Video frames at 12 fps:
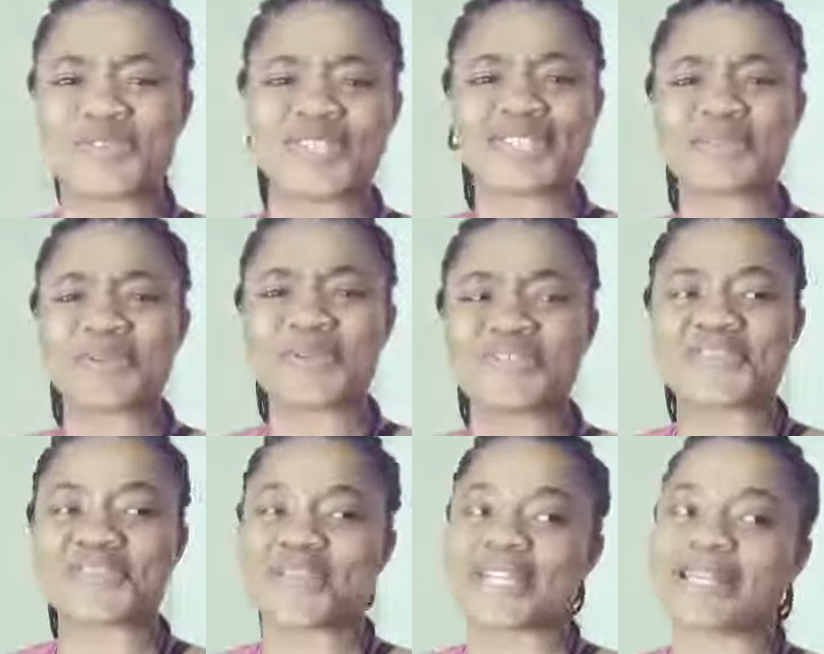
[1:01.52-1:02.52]
just so
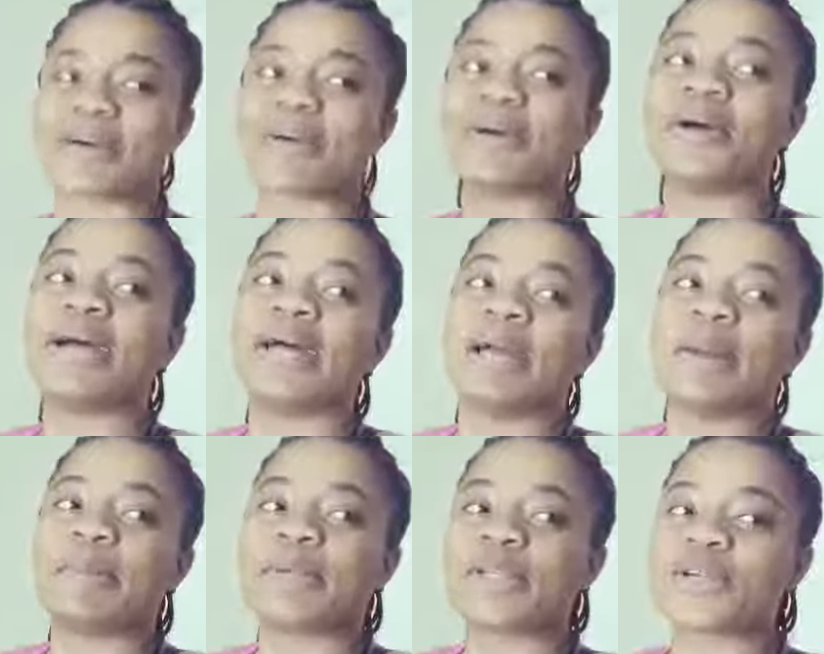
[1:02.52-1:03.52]
nervous right now
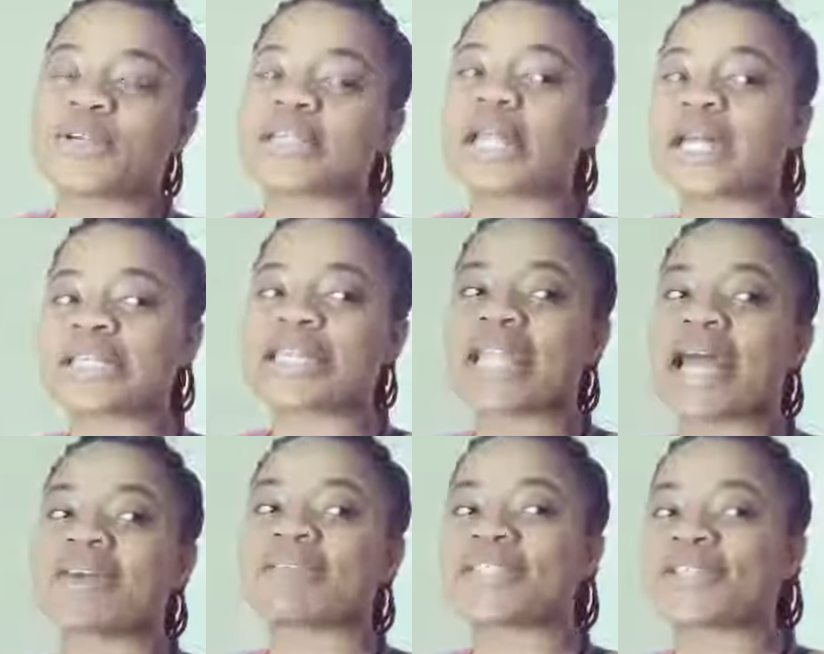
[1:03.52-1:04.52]
because, like I said, I
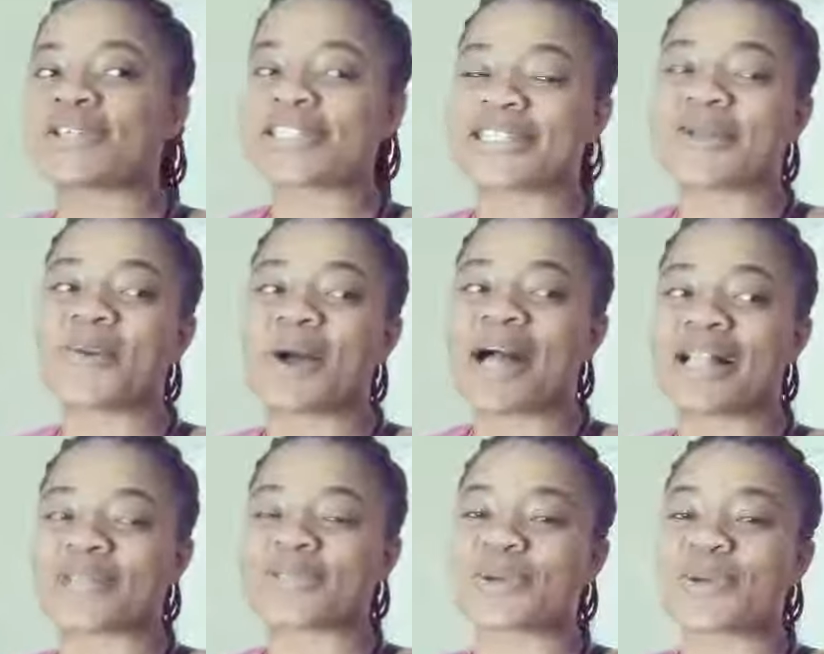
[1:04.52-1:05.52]
haven't danced in a
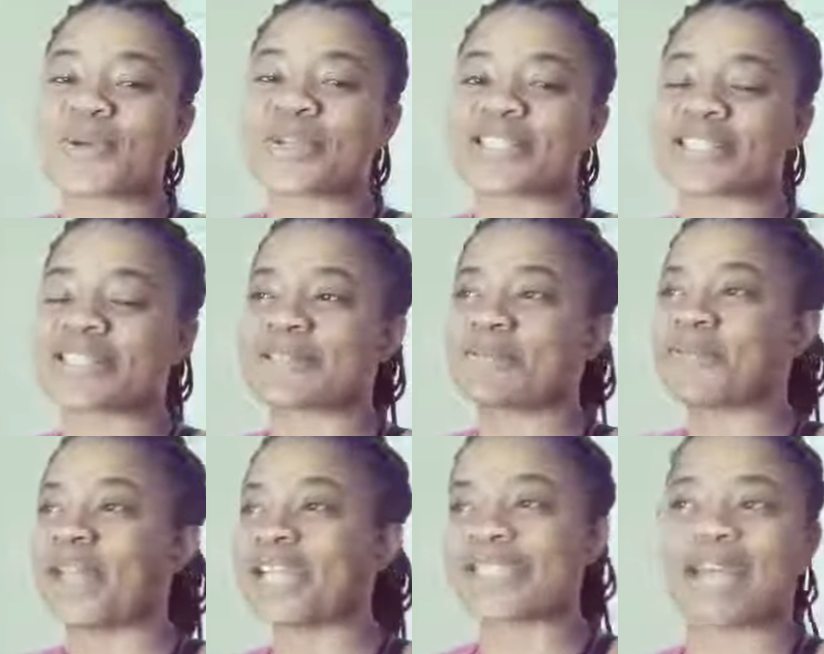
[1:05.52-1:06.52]
while. So
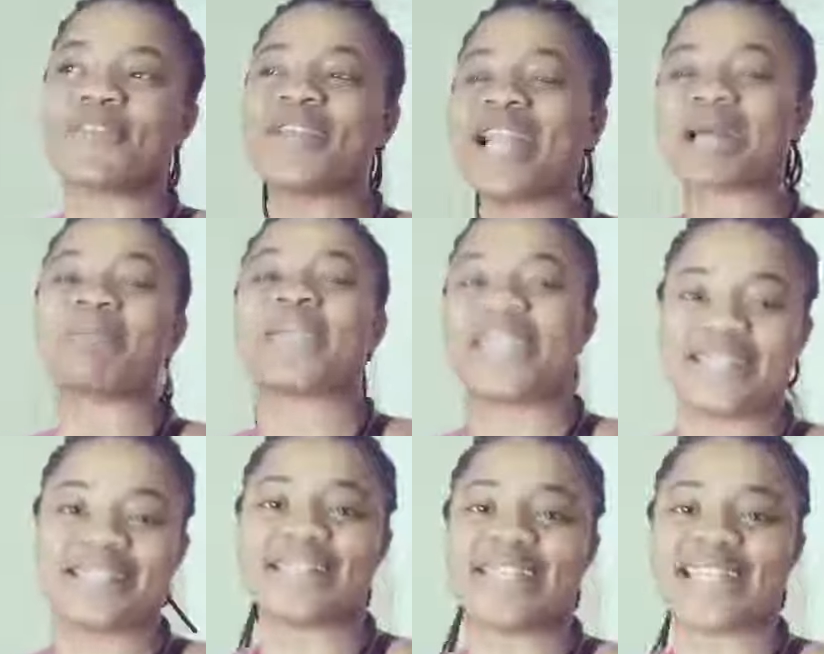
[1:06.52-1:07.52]
I feel like a
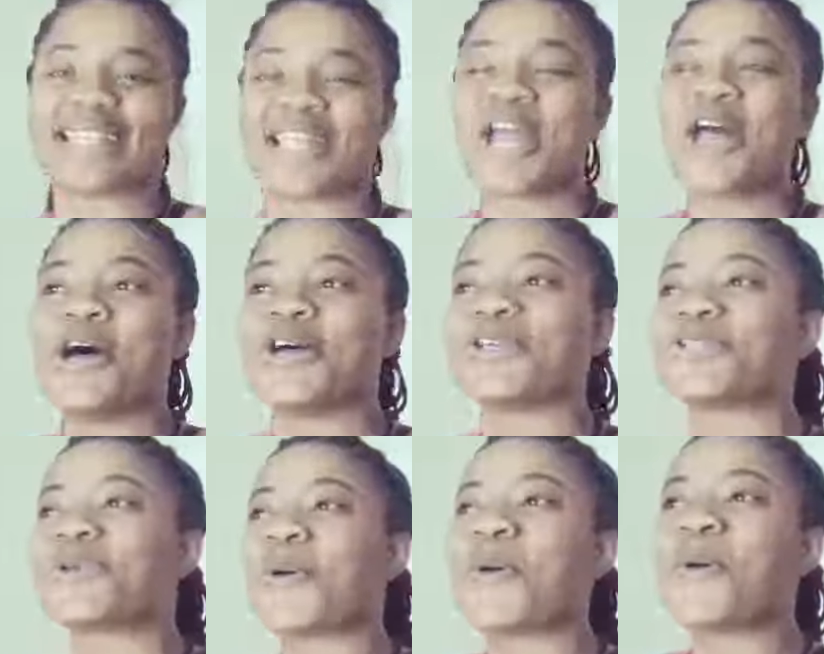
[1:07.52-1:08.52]
beginner again.
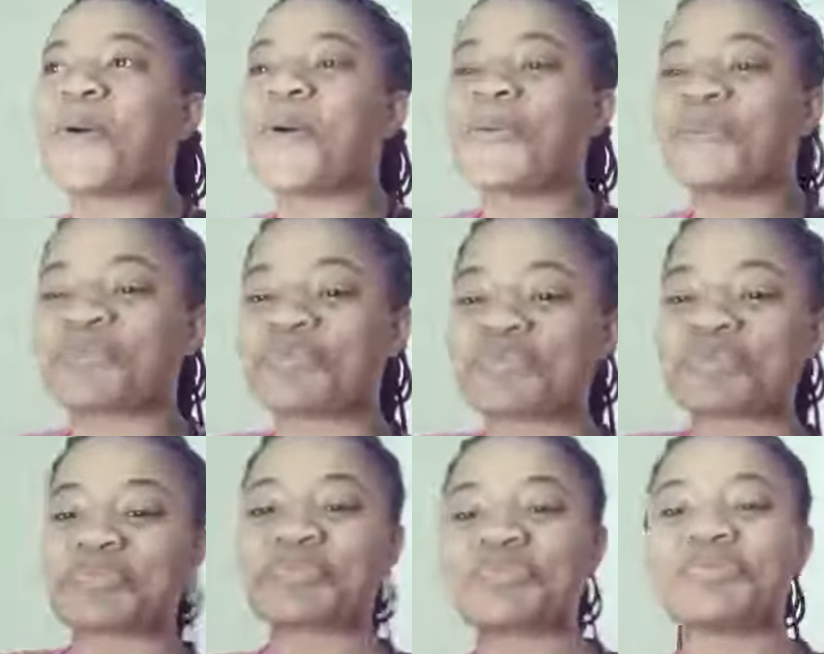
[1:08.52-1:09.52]
So,
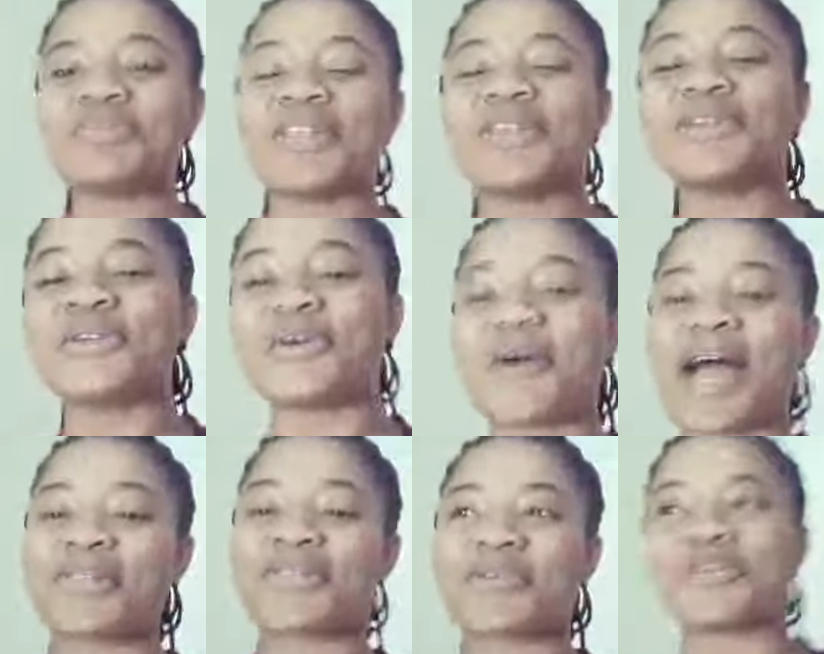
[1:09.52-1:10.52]
you know,
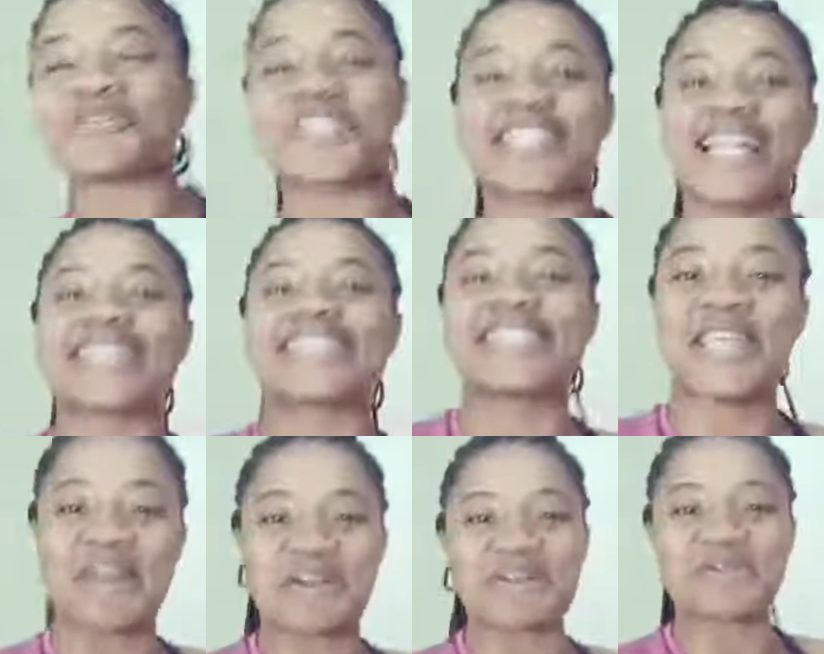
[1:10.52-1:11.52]
I thought of just like
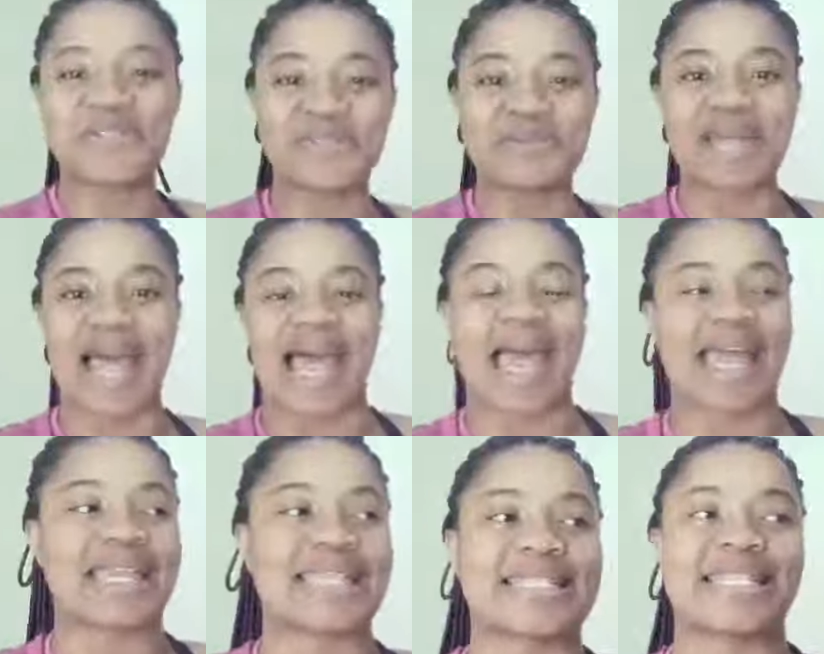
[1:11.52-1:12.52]
sharing with you
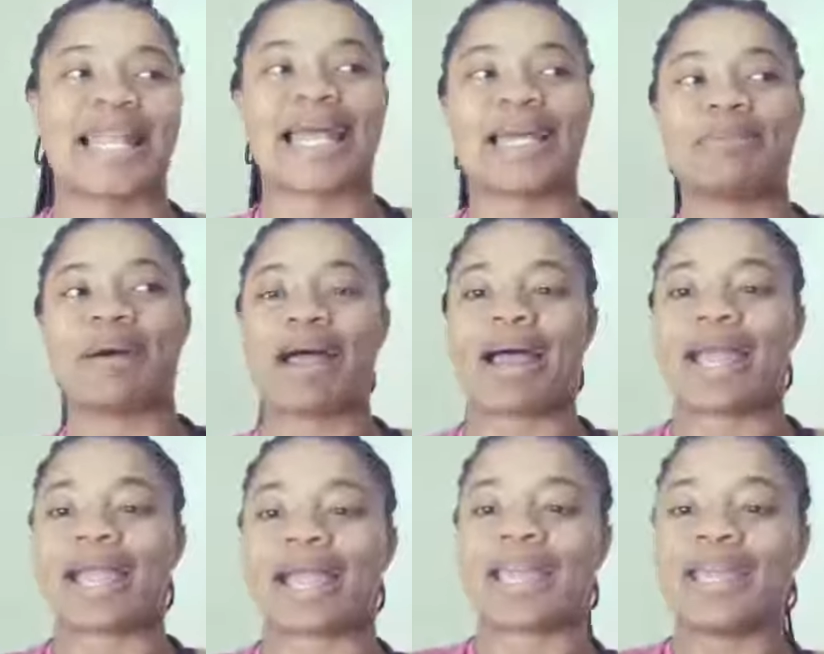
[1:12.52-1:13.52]
guys, like
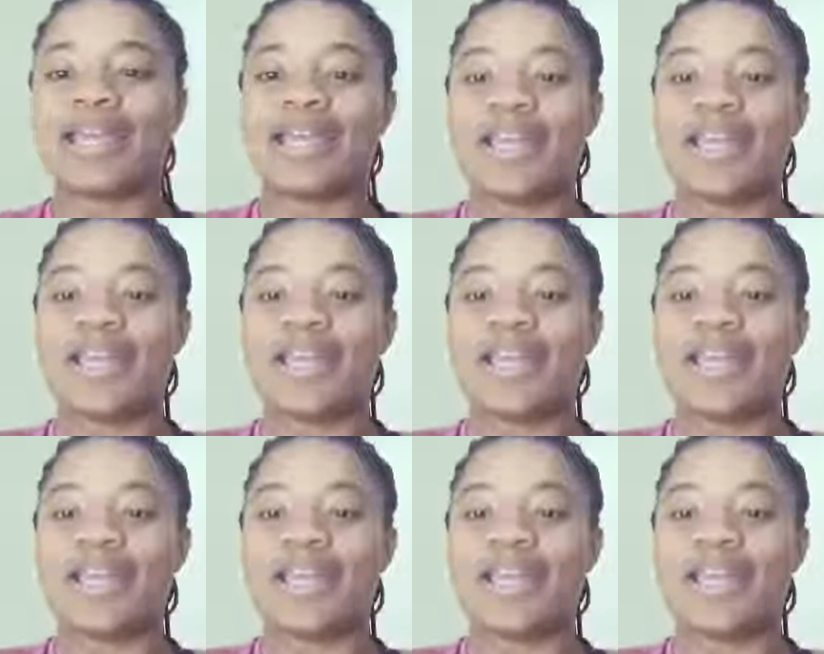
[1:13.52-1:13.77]
my